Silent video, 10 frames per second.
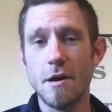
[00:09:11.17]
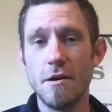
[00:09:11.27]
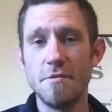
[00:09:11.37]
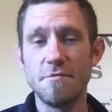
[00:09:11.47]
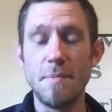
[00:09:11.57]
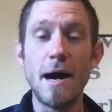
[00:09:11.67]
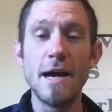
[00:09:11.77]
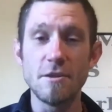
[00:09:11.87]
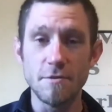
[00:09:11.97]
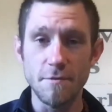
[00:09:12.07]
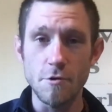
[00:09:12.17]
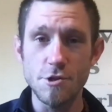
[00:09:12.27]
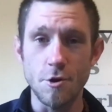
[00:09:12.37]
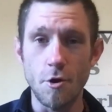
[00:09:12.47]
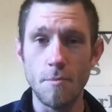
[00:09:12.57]
of buying your
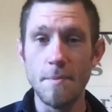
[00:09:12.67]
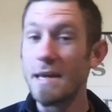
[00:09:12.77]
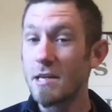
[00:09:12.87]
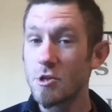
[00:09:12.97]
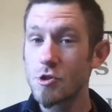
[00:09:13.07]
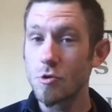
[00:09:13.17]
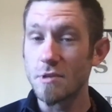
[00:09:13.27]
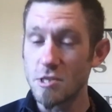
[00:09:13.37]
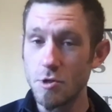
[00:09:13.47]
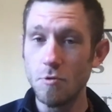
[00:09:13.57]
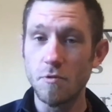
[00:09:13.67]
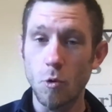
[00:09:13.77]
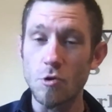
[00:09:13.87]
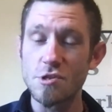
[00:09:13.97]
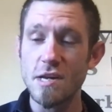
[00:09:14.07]
first home, making sure that you, of
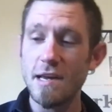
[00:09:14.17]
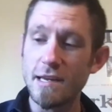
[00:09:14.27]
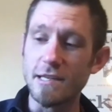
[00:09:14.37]
course,